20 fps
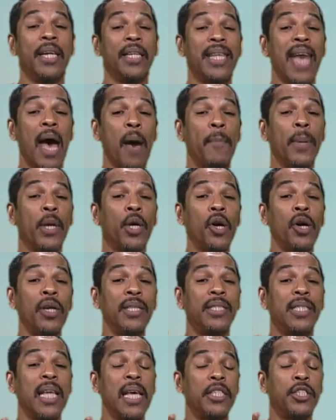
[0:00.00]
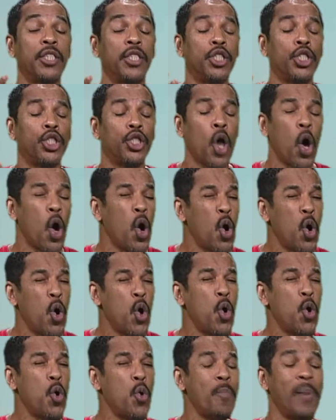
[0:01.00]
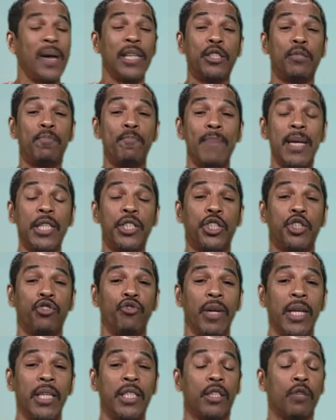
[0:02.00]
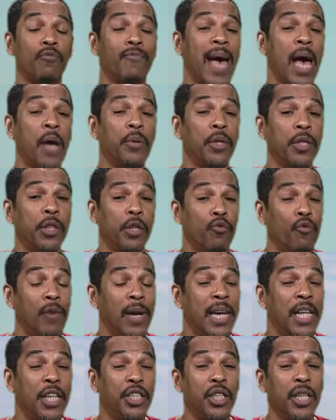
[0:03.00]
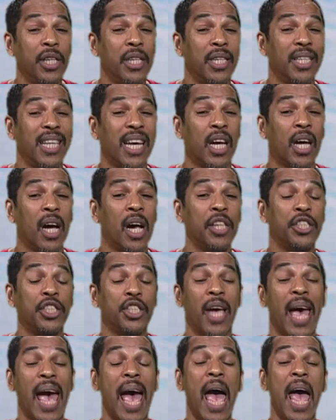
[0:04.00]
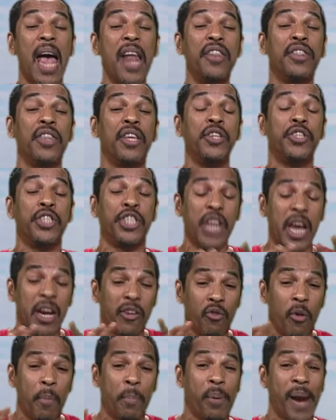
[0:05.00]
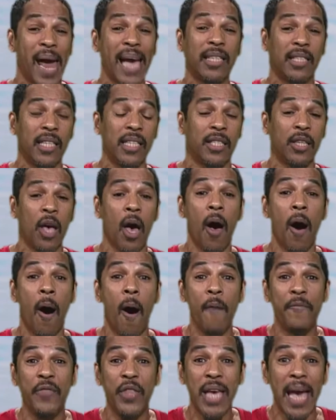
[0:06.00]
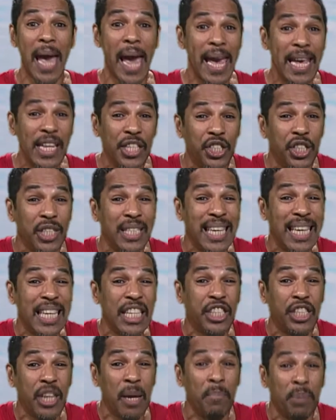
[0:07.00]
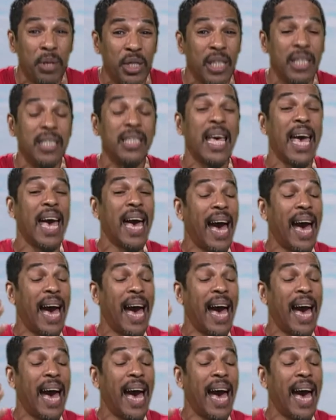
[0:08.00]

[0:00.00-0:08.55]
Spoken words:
Now, because there's so much mystery surrounding the religion, the culture, and the general practice of the ancient Egyptians,